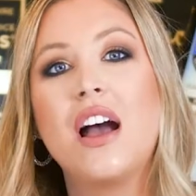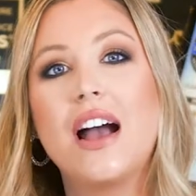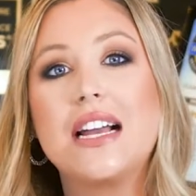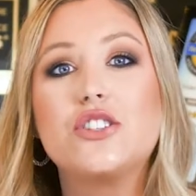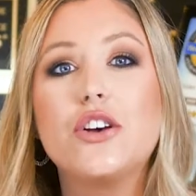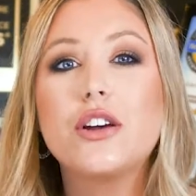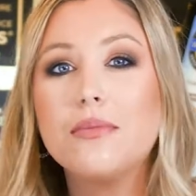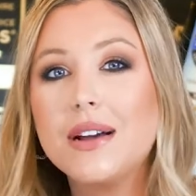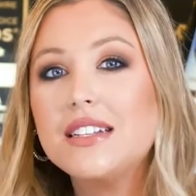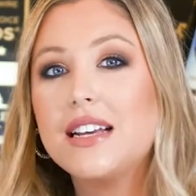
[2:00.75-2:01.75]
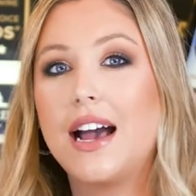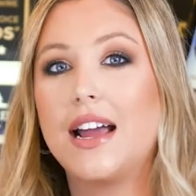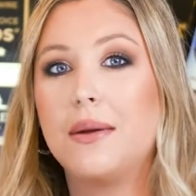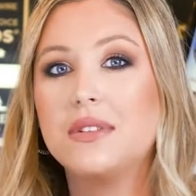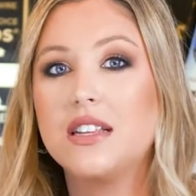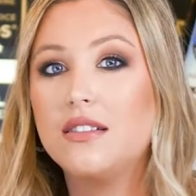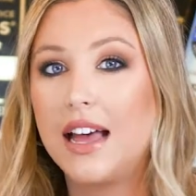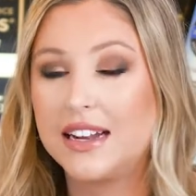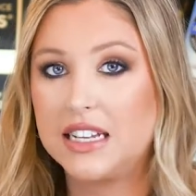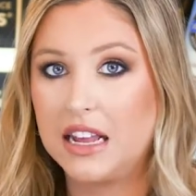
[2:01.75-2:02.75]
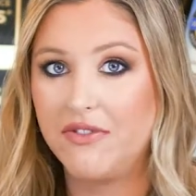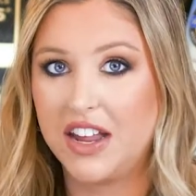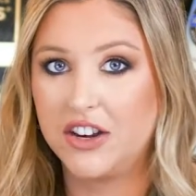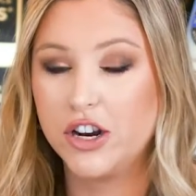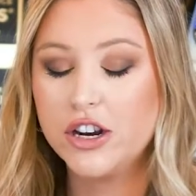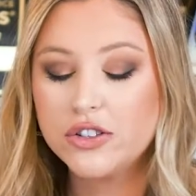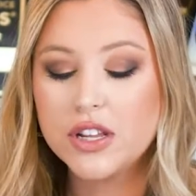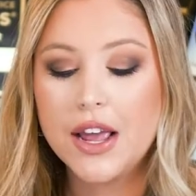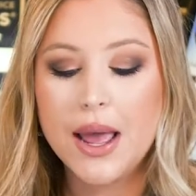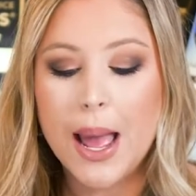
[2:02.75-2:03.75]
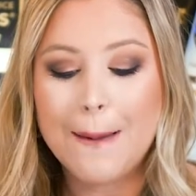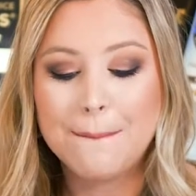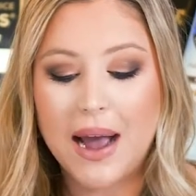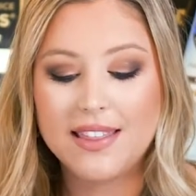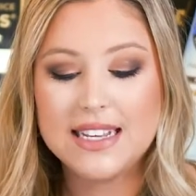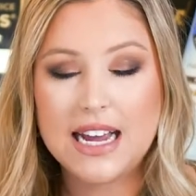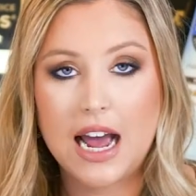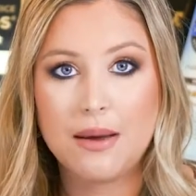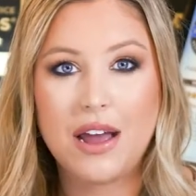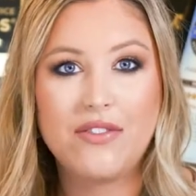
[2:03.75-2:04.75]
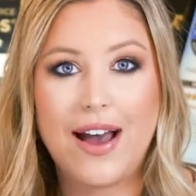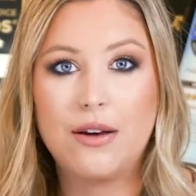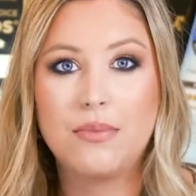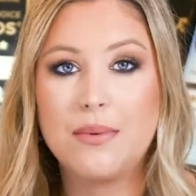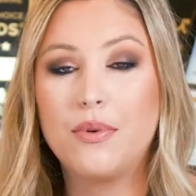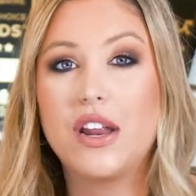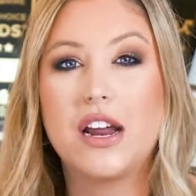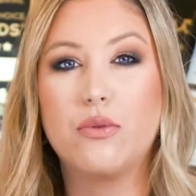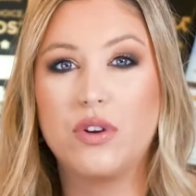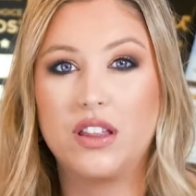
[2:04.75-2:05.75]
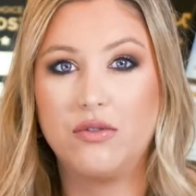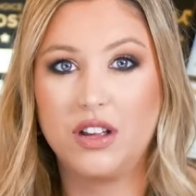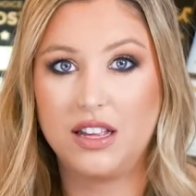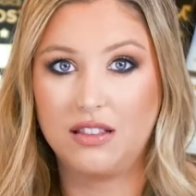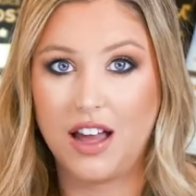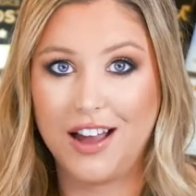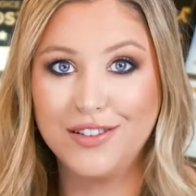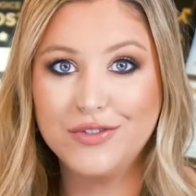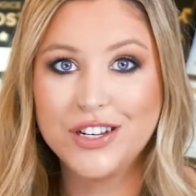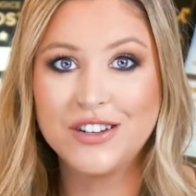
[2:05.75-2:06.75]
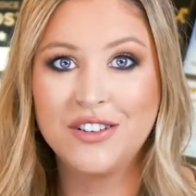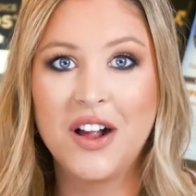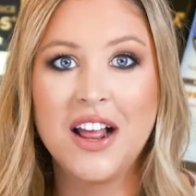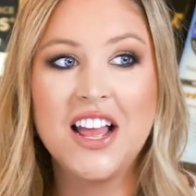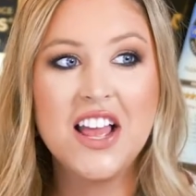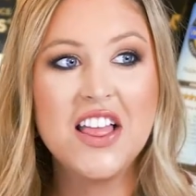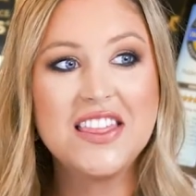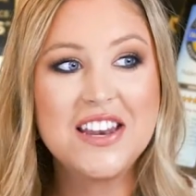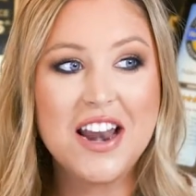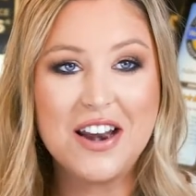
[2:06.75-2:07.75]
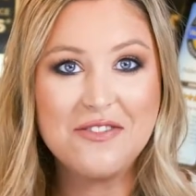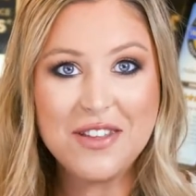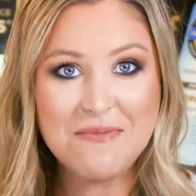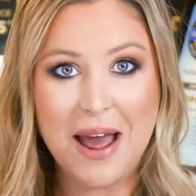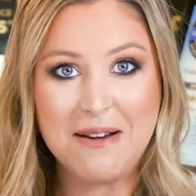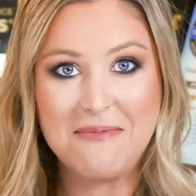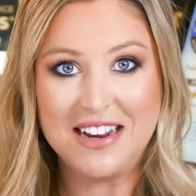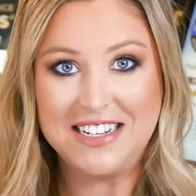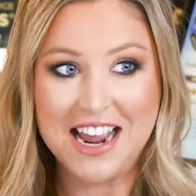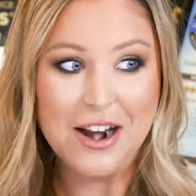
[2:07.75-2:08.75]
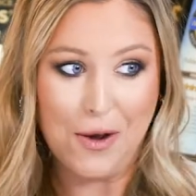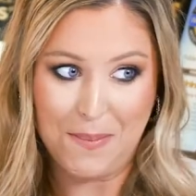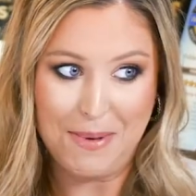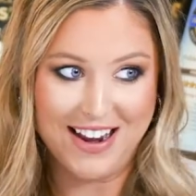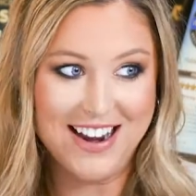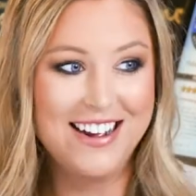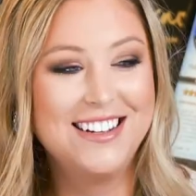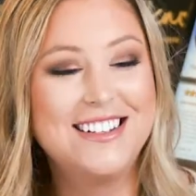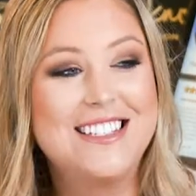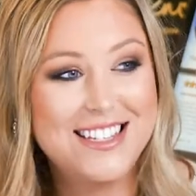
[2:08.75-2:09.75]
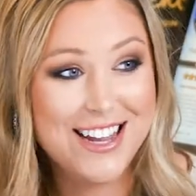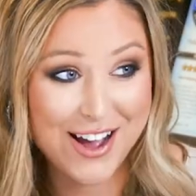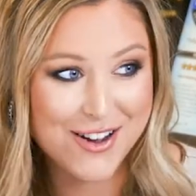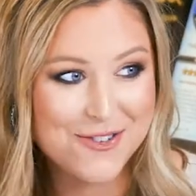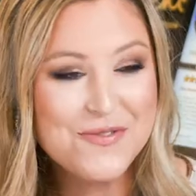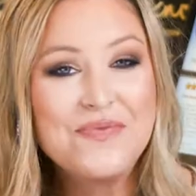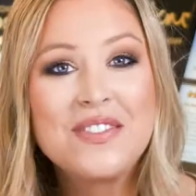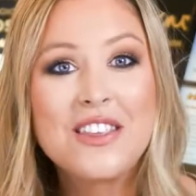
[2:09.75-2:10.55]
I took my time selecting vendors, and by the time I found people that I really, really loved, none of them had my date open. So